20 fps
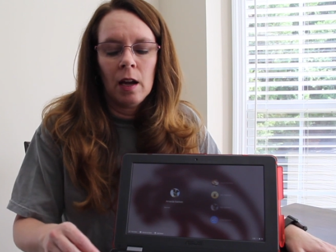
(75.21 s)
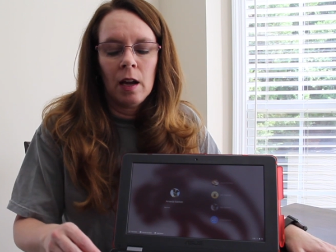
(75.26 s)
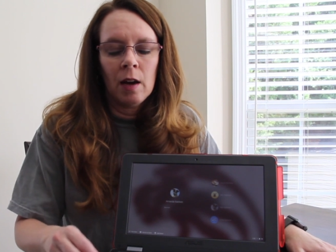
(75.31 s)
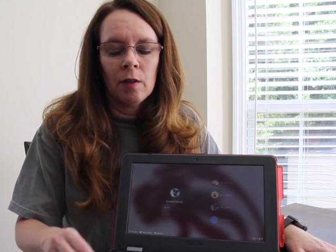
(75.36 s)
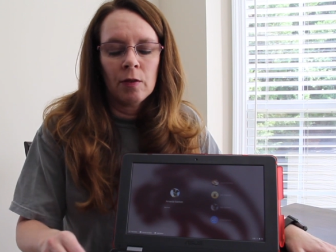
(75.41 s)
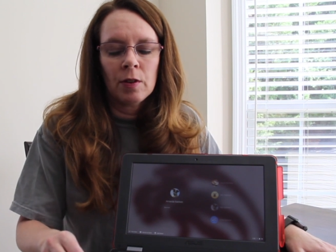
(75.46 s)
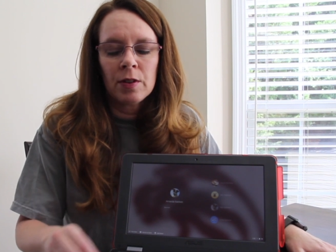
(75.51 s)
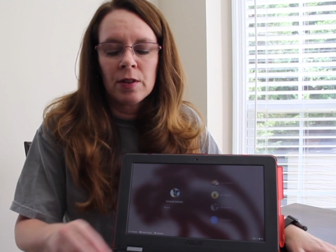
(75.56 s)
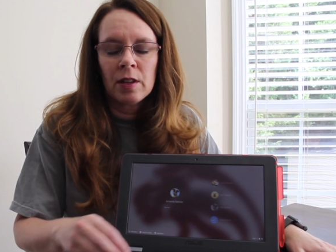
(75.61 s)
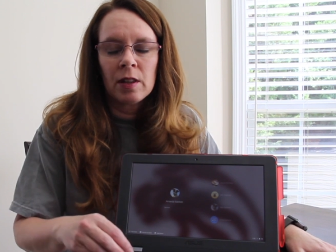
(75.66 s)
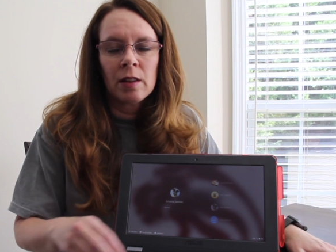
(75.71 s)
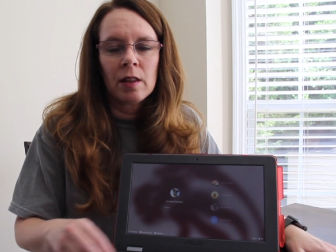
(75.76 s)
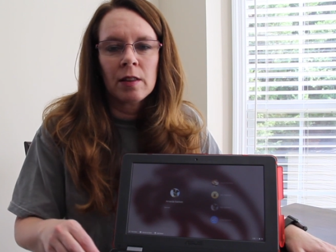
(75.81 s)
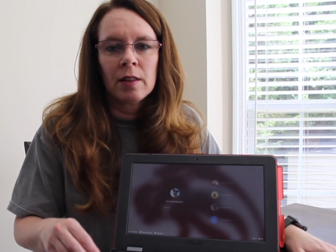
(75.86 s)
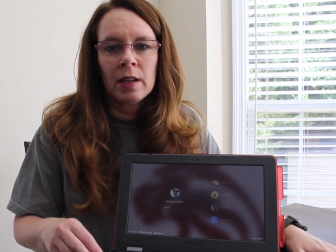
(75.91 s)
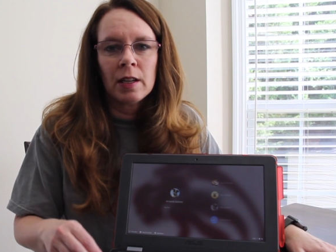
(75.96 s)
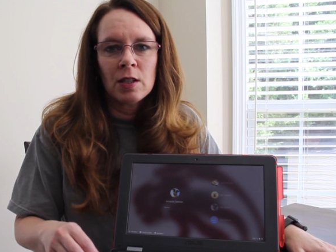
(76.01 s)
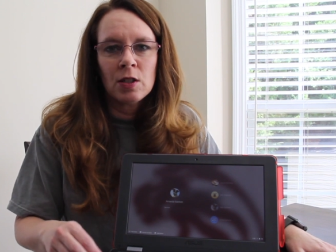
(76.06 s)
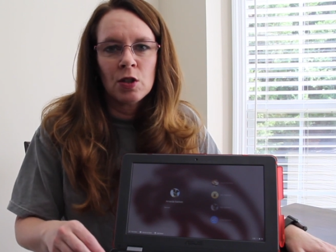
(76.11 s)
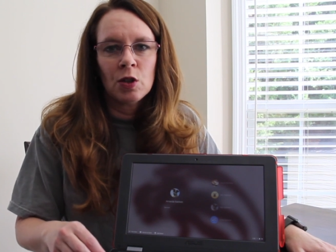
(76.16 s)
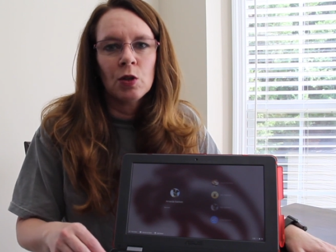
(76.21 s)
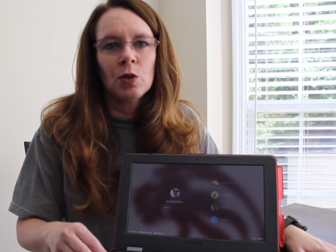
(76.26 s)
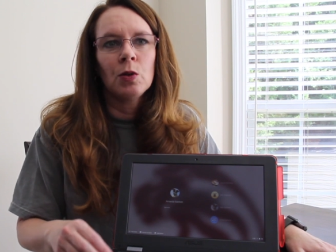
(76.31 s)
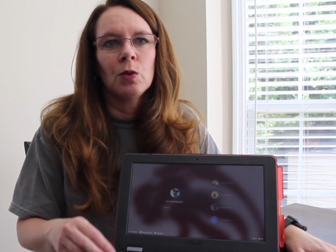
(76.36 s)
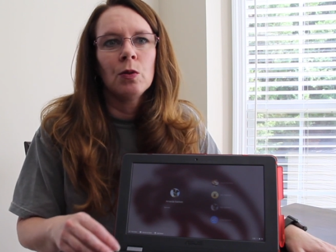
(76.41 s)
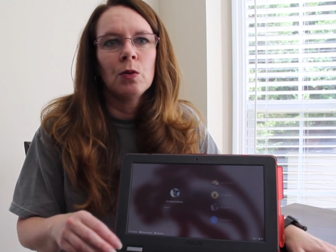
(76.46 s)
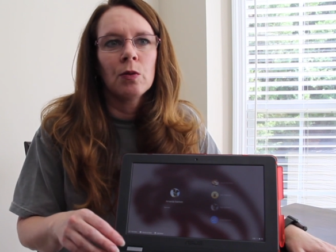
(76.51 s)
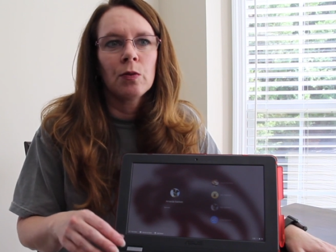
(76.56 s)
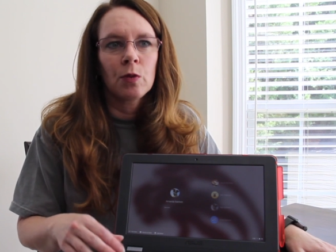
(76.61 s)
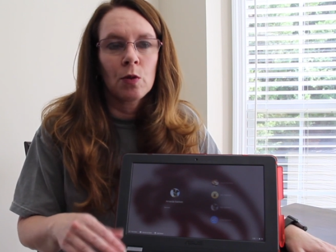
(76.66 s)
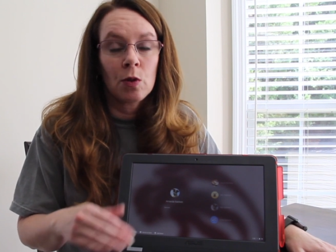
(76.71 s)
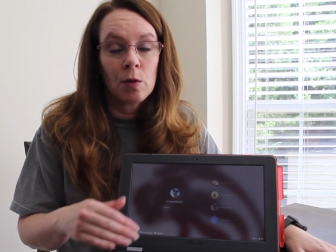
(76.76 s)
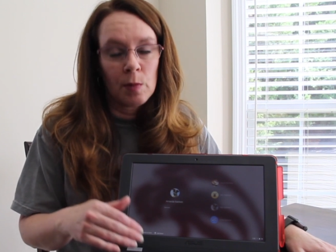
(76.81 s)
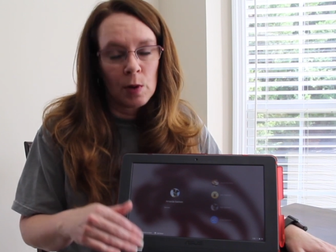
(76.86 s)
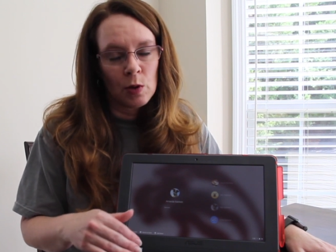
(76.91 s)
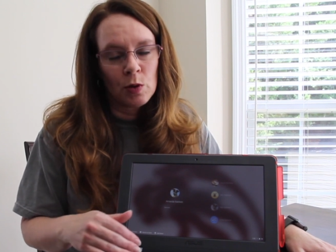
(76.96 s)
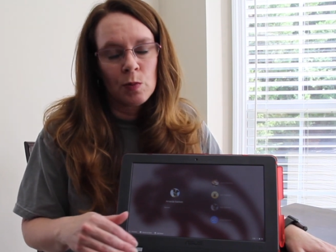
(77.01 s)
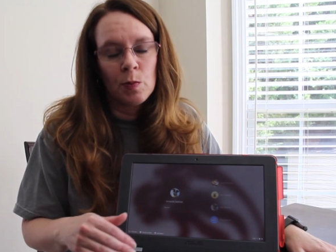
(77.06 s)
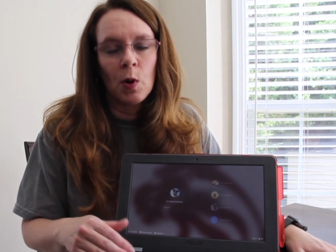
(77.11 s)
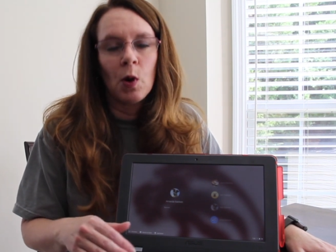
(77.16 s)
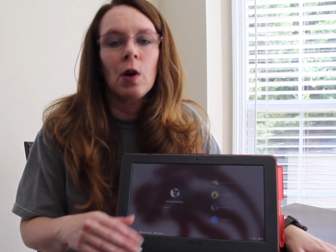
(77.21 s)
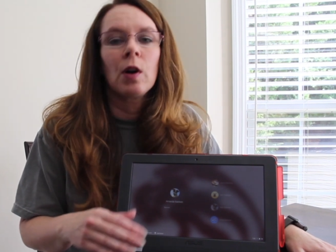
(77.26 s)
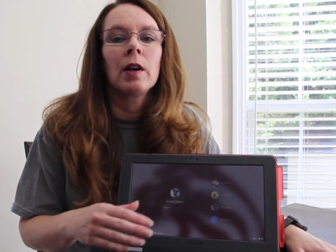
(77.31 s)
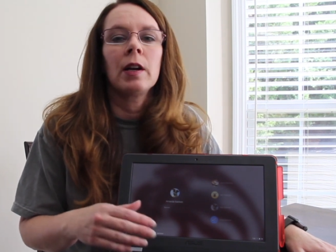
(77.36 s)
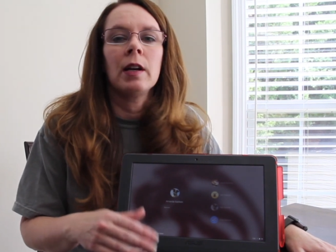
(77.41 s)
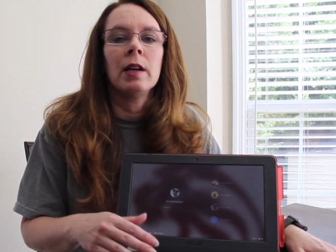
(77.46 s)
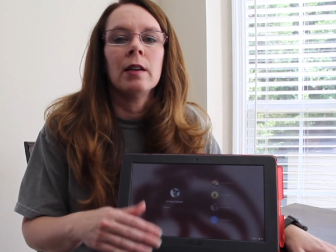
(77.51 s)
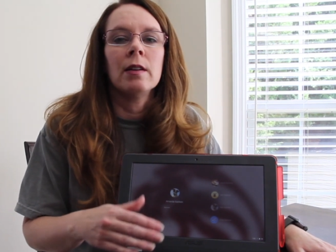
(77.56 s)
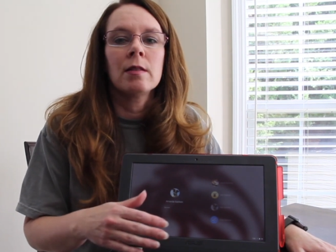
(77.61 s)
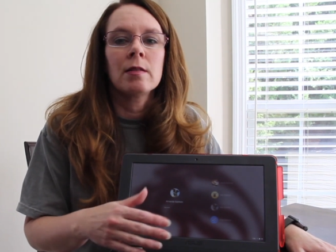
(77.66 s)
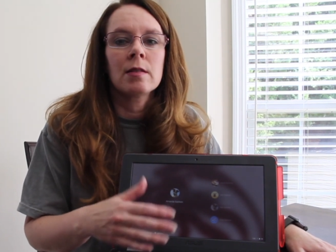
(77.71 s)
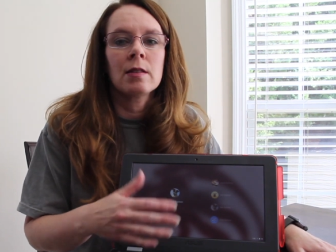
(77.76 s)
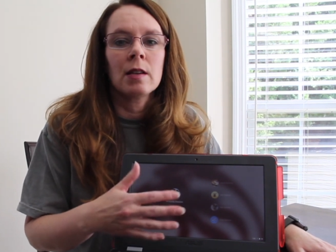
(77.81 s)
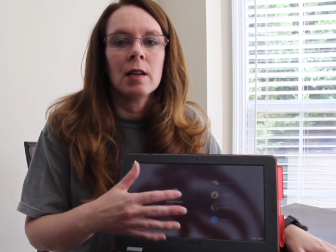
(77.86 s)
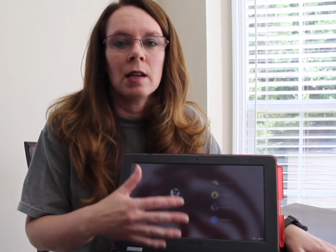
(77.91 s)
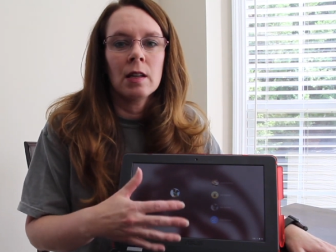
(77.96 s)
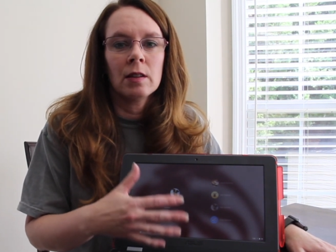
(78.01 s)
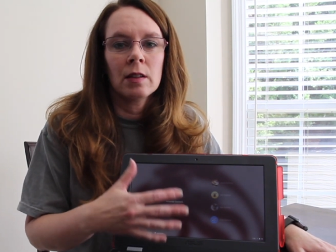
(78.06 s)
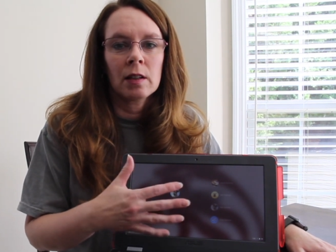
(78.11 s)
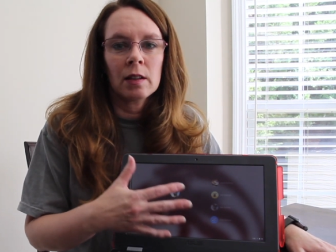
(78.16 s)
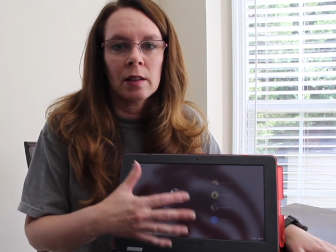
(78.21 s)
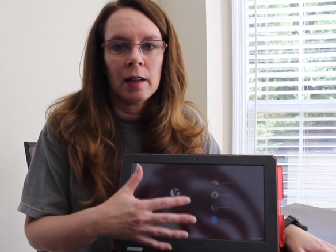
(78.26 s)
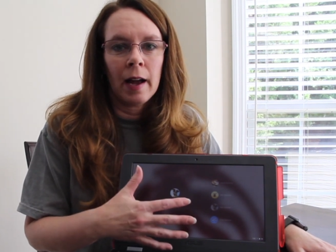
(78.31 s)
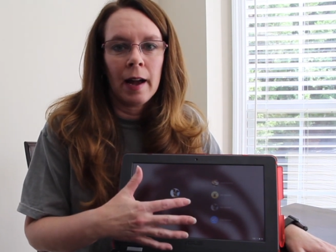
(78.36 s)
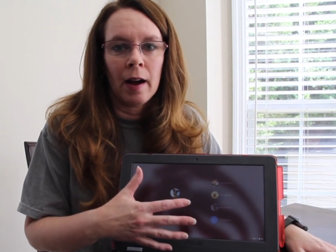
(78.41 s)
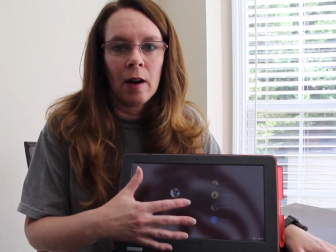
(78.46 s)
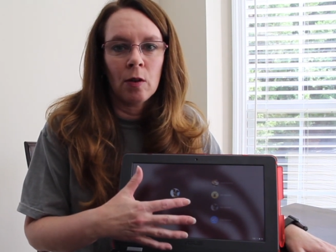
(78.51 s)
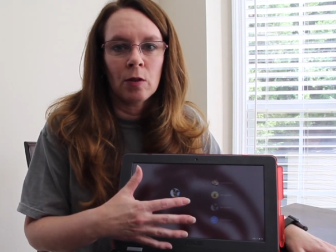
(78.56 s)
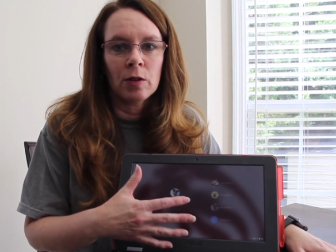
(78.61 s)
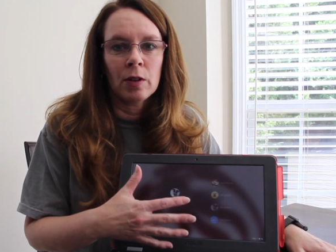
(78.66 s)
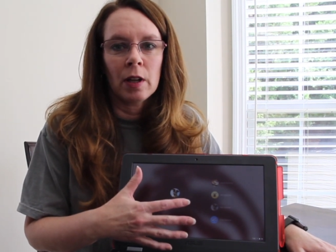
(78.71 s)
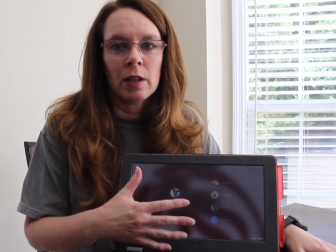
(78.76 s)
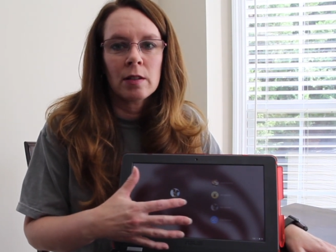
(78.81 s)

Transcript: Everything that they do, for the most part, is in the cloud.